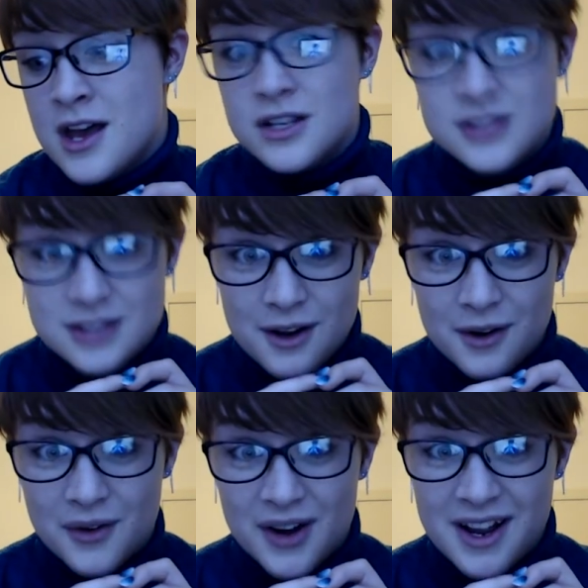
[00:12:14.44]

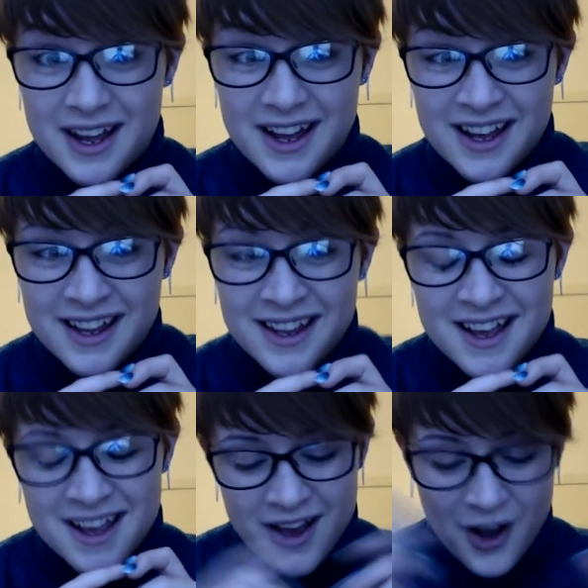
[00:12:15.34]
So,
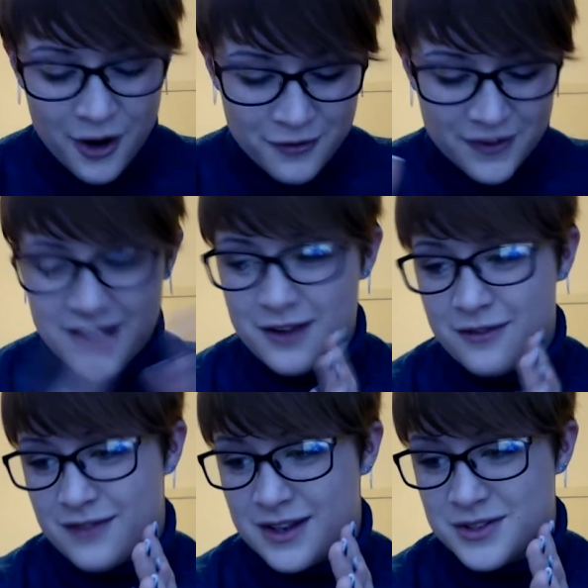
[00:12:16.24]
hopefully you've
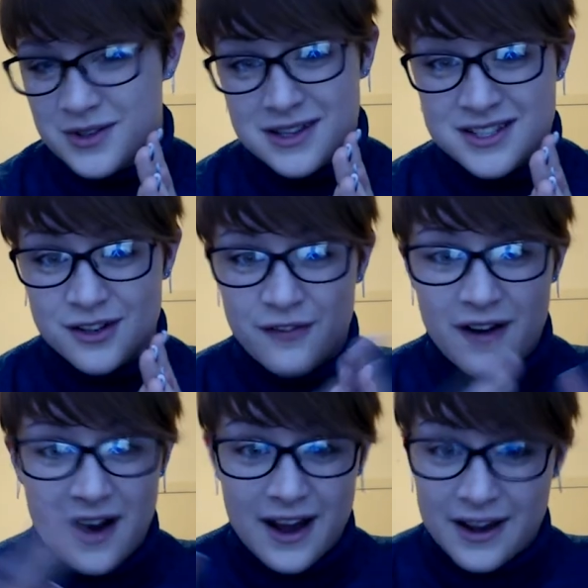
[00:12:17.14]
enjoyed this so
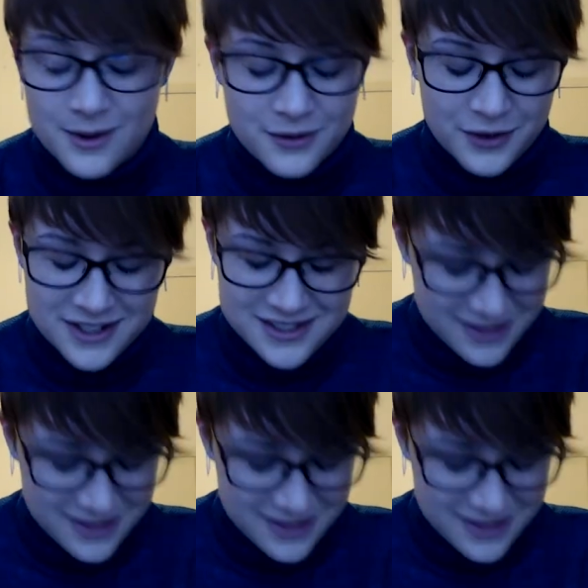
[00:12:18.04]
far. I know I've already said